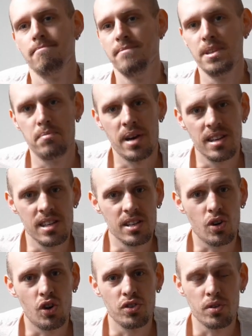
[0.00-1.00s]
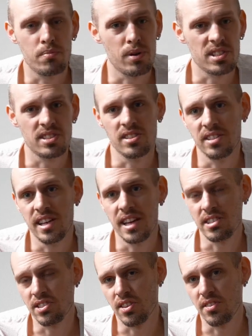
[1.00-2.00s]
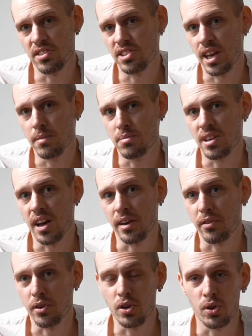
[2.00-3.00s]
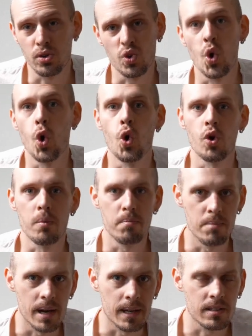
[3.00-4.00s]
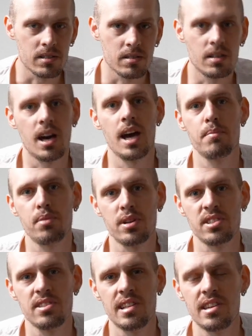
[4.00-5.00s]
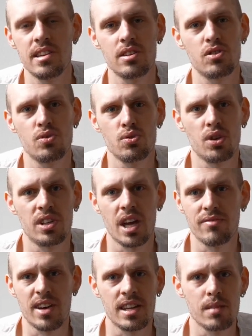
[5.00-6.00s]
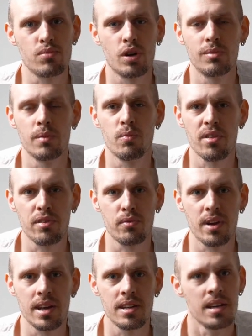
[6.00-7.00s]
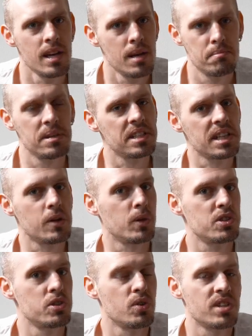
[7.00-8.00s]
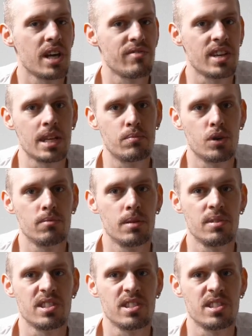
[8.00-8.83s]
Depending on your personal taste, this can be either good or bad. I personally do not have any problem with grain, but I also don't have any problem